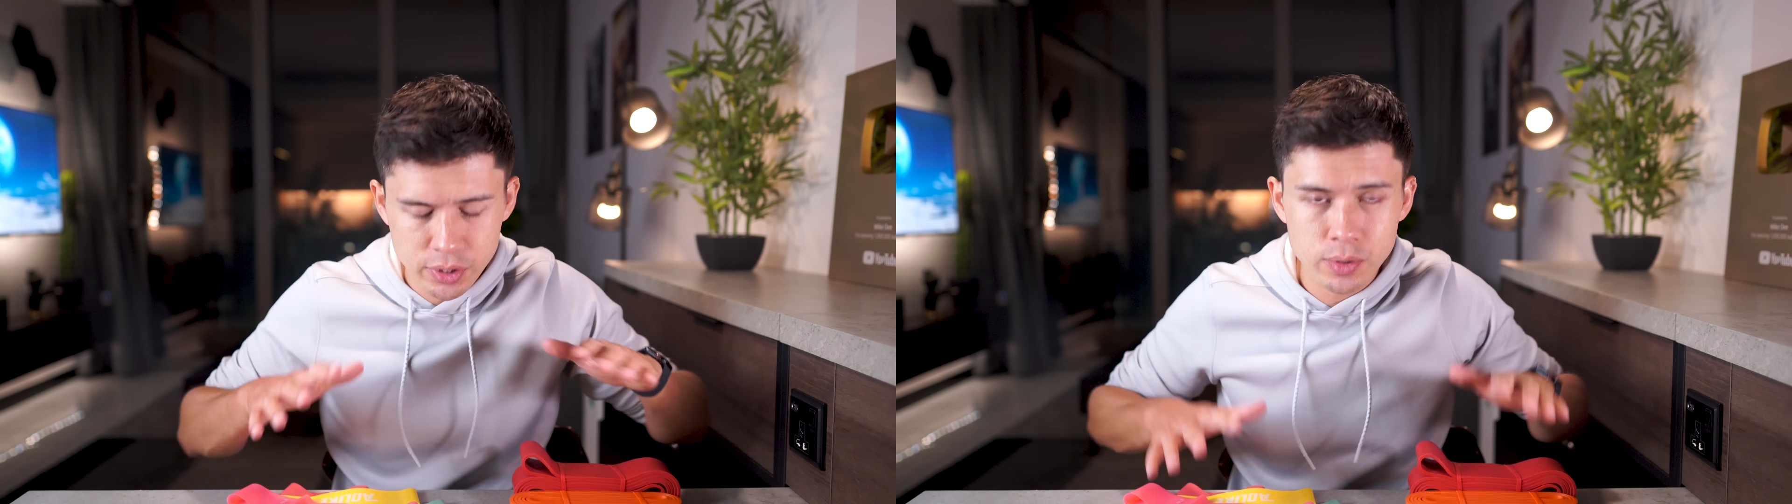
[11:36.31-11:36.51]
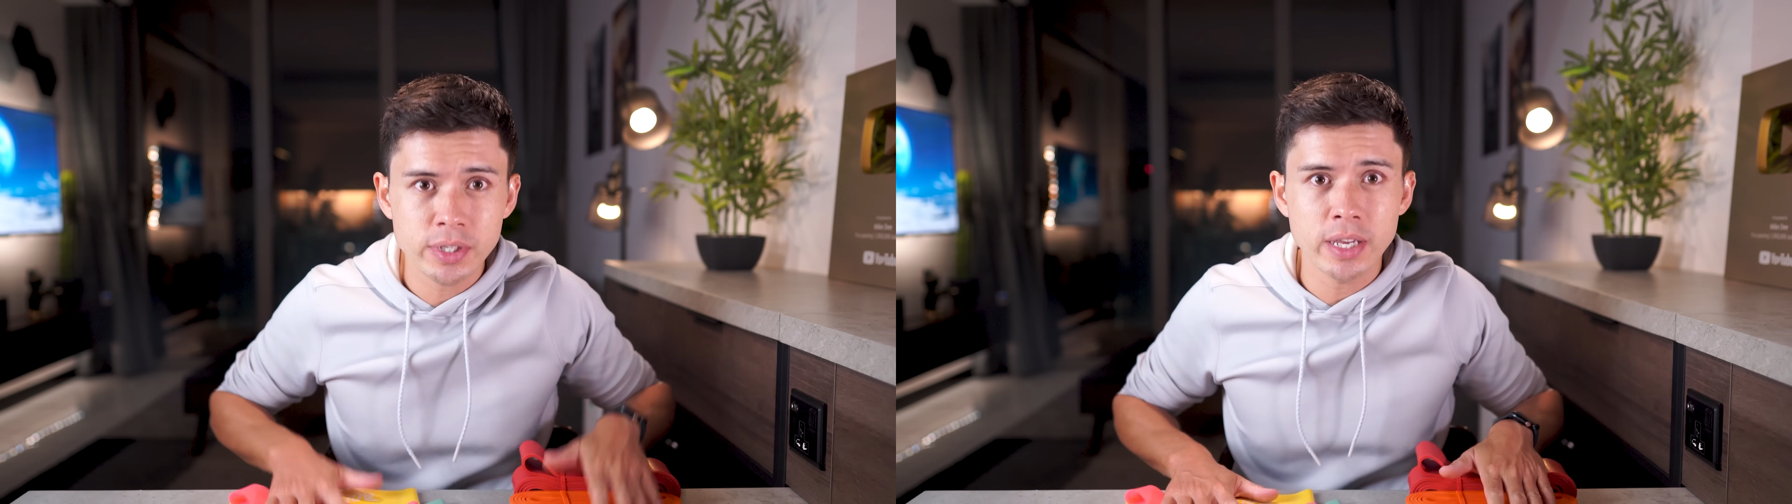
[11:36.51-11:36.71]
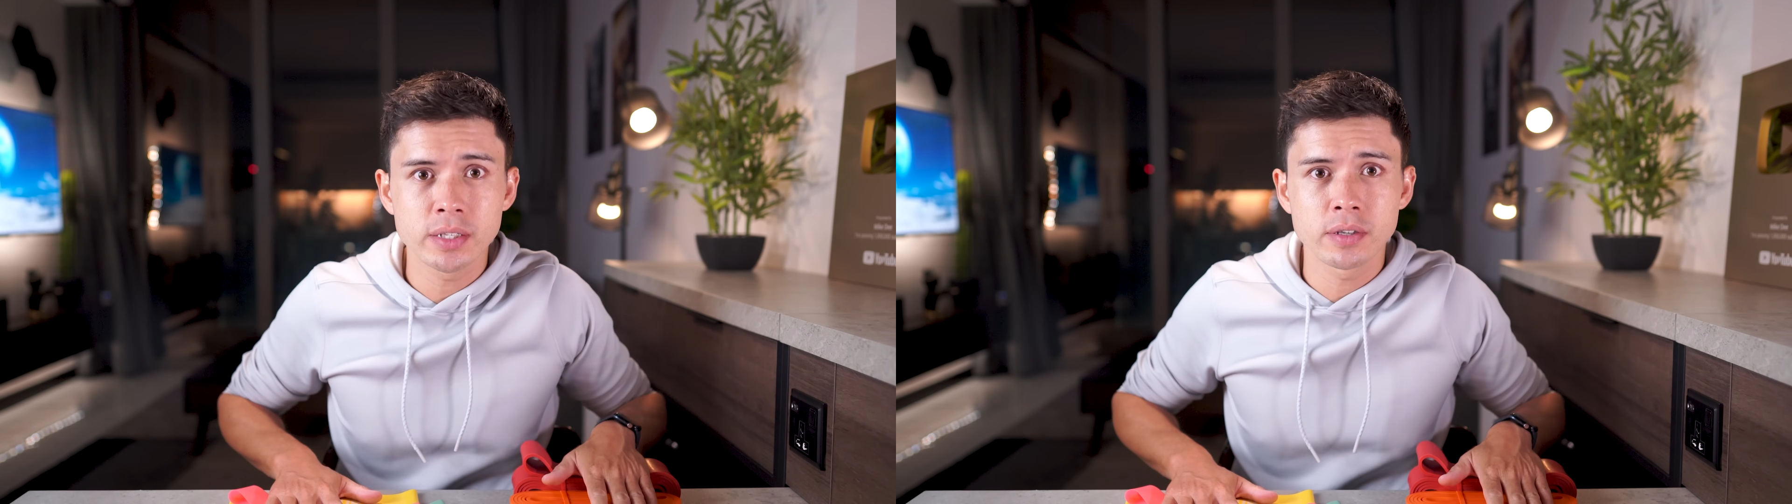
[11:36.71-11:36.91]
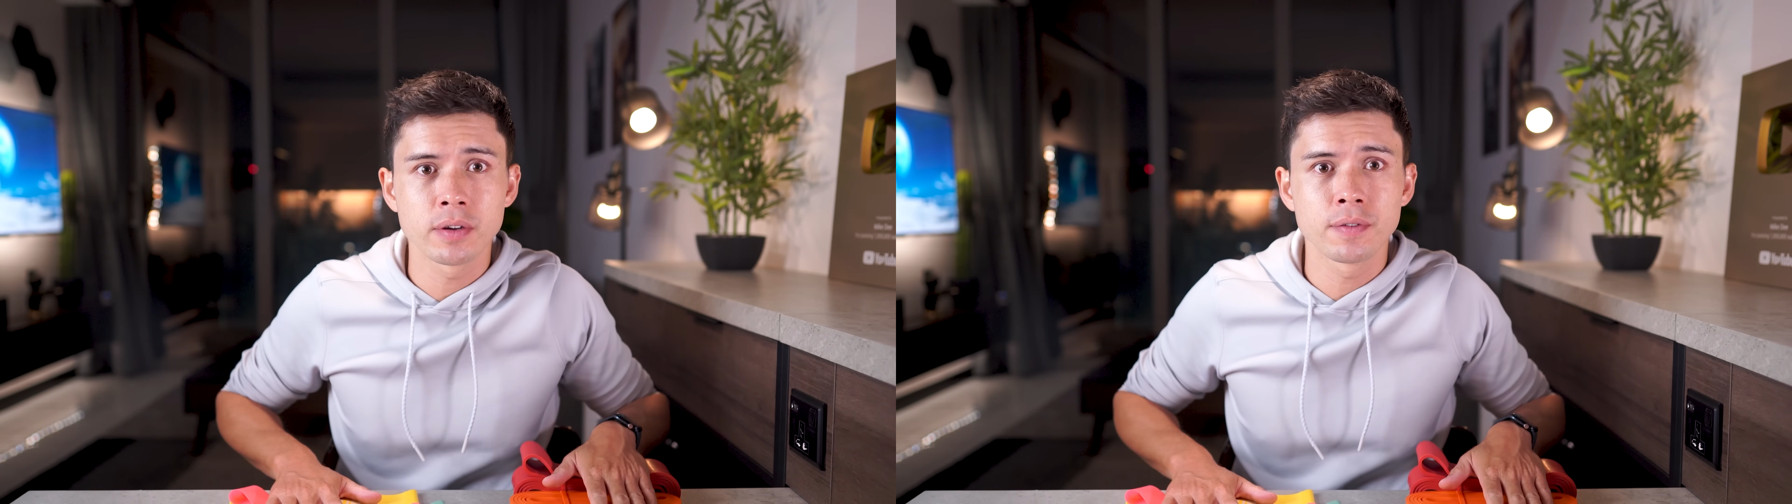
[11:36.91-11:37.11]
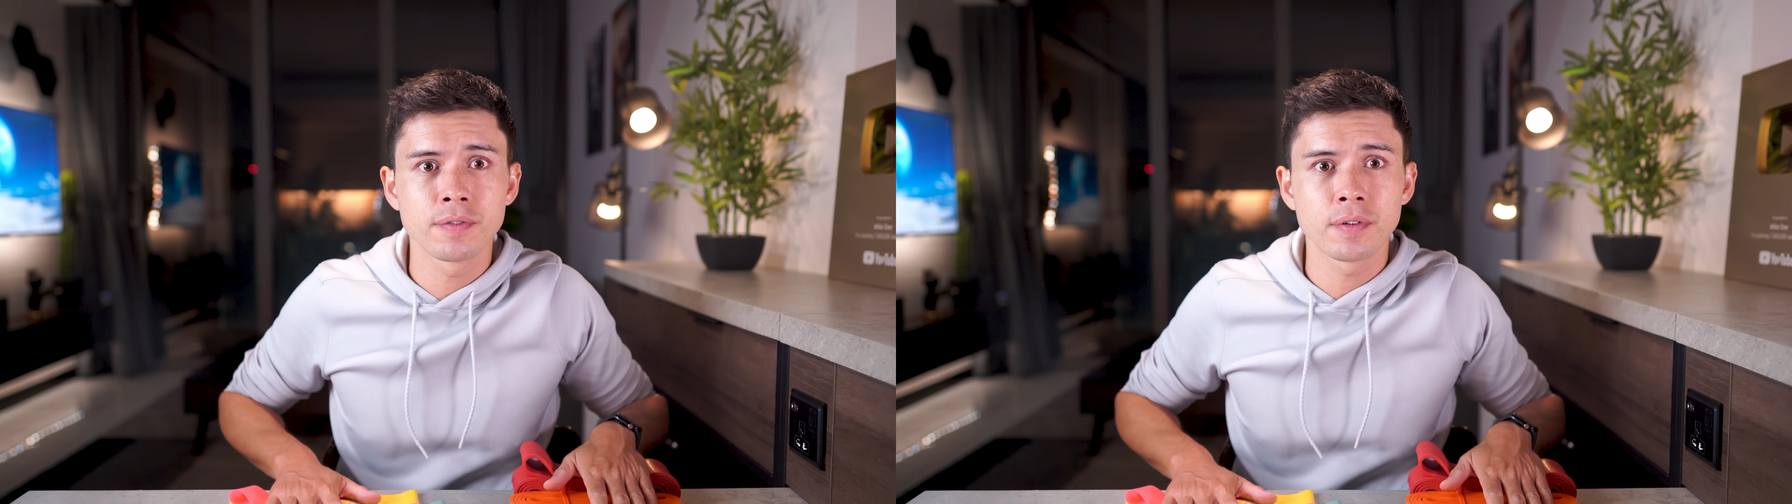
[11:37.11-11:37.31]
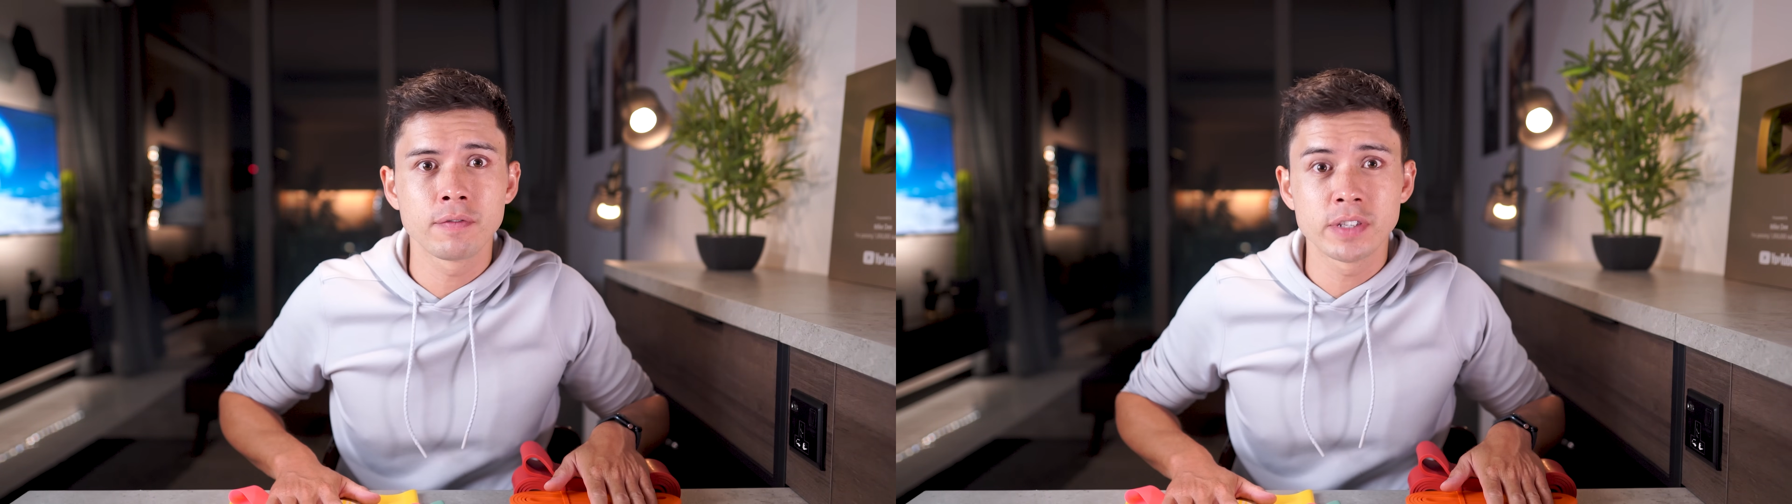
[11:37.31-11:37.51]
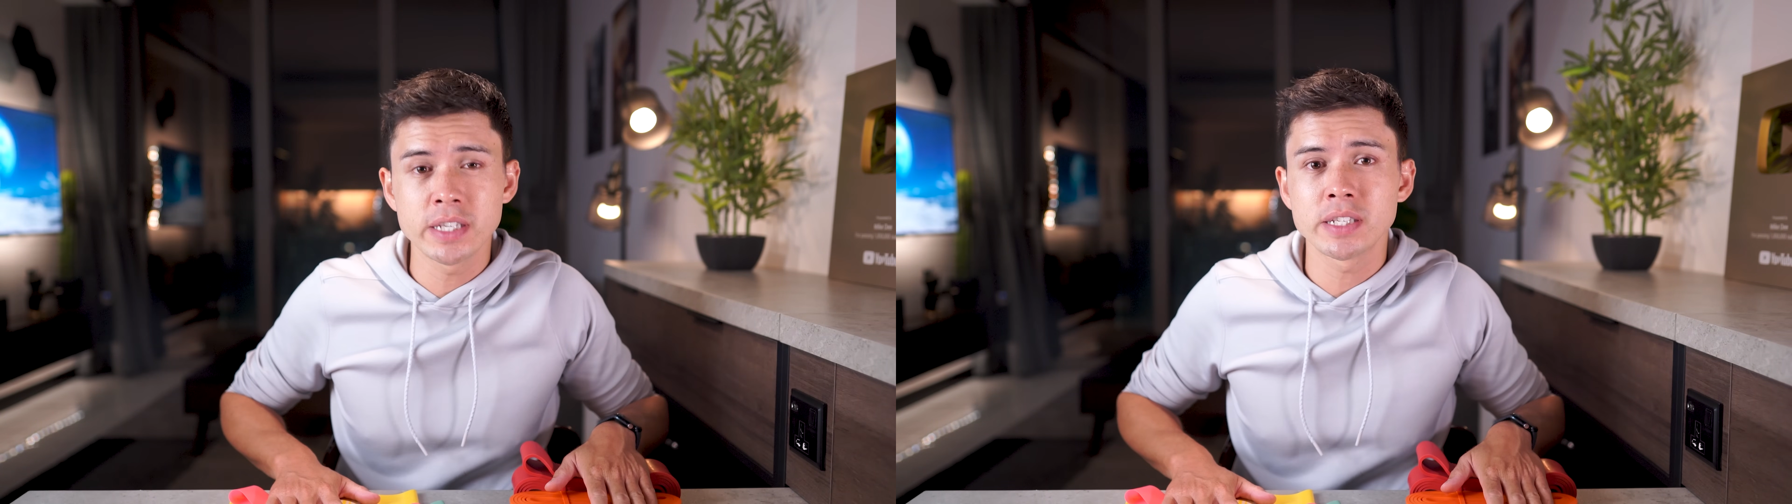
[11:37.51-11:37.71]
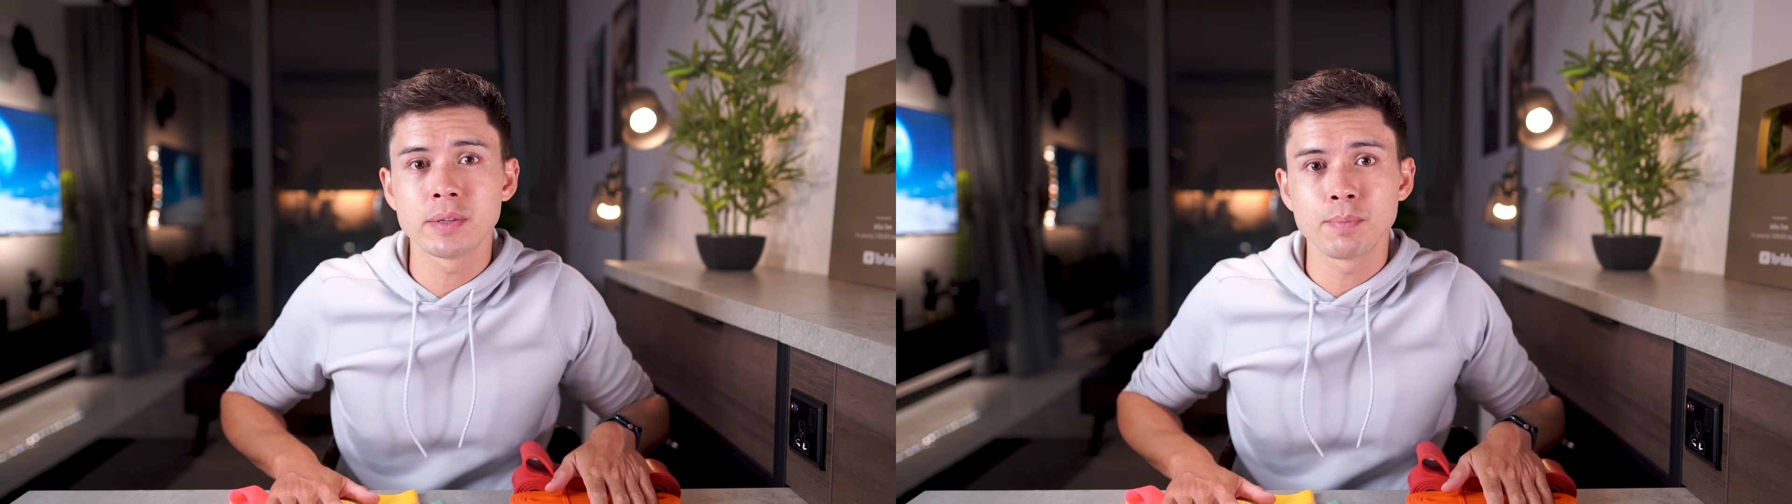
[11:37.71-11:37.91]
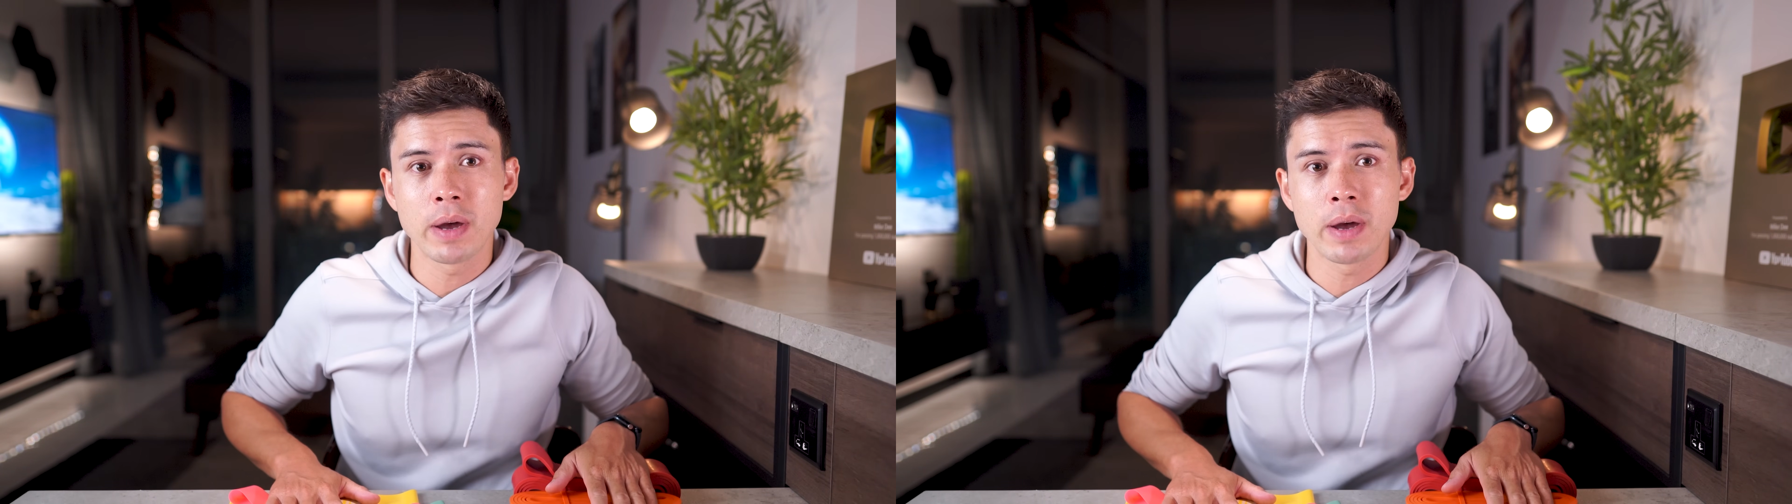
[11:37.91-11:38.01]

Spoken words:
2 sets of resistant